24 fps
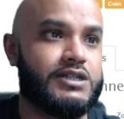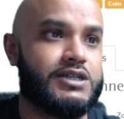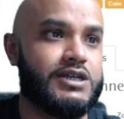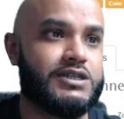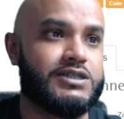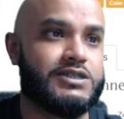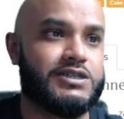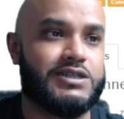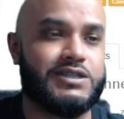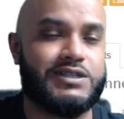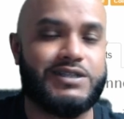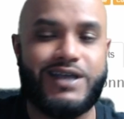
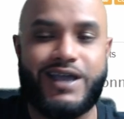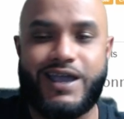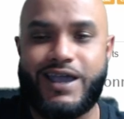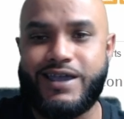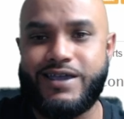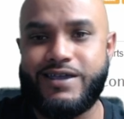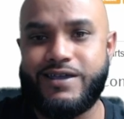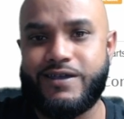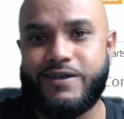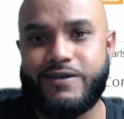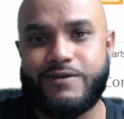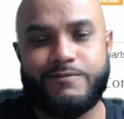did
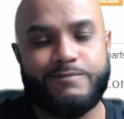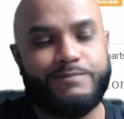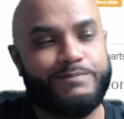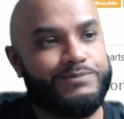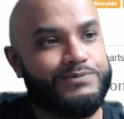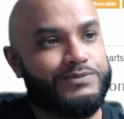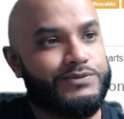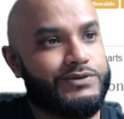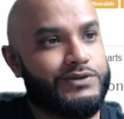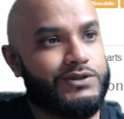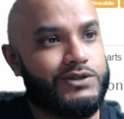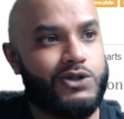today?
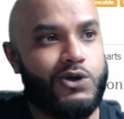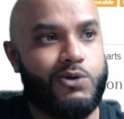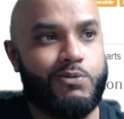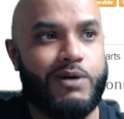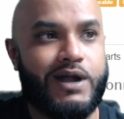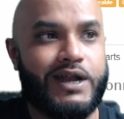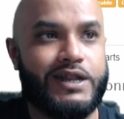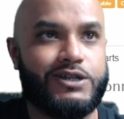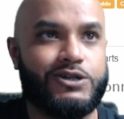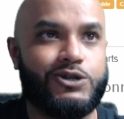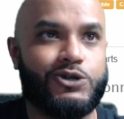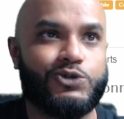
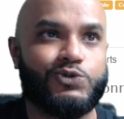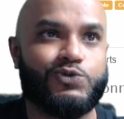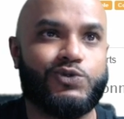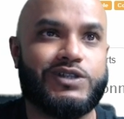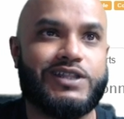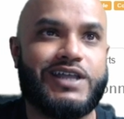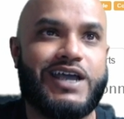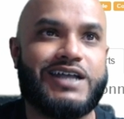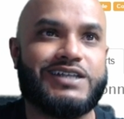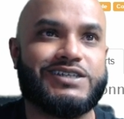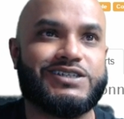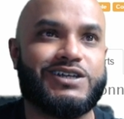Nobody knows
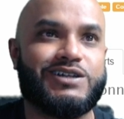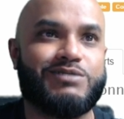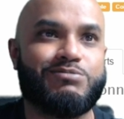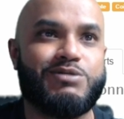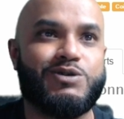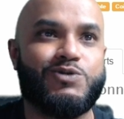what that's going to